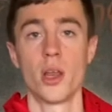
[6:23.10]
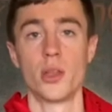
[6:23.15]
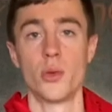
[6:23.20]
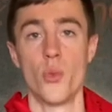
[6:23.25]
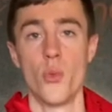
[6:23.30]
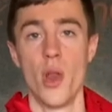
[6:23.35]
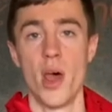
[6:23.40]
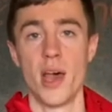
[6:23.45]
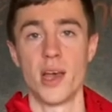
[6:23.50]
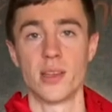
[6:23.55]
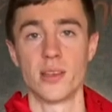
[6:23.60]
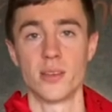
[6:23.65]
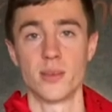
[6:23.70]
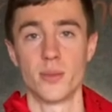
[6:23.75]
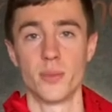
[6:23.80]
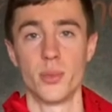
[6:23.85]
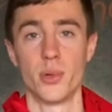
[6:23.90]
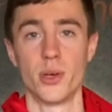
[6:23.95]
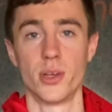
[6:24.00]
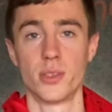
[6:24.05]
it red,
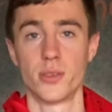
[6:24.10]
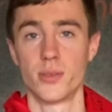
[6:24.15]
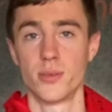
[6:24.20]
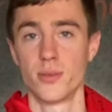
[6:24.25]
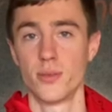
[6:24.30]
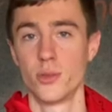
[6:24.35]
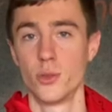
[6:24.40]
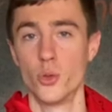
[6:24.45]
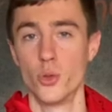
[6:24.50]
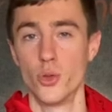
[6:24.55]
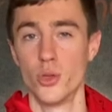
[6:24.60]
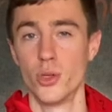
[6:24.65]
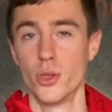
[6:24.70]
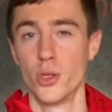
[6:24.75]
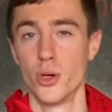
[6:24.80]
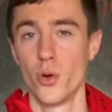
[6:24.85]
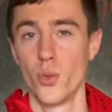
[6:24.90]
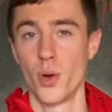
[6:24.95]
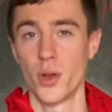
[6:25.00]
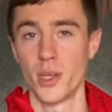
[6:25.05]
but do you
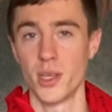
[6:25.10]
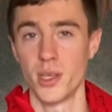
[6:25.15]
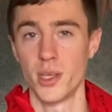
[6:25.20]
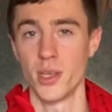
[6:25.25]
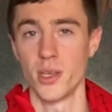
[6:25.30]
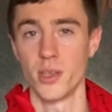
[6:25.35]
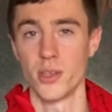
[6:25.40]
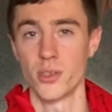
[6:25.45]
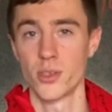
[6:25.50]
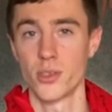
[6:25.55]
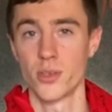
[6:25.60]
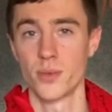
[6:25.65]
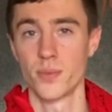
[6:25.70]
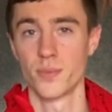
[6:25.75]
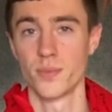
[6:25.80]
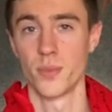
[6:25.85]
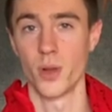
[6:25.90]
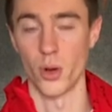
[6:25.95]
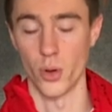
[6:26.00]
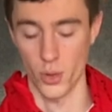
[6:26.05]
know what it is?
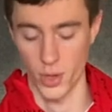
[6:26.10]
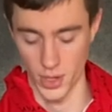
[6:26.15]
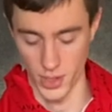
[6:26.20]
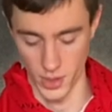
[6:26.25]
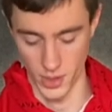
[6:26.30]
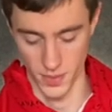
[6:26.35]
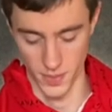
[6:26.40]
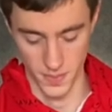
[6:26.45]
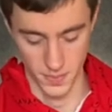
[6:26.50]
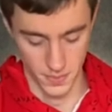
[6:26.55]
Look at it.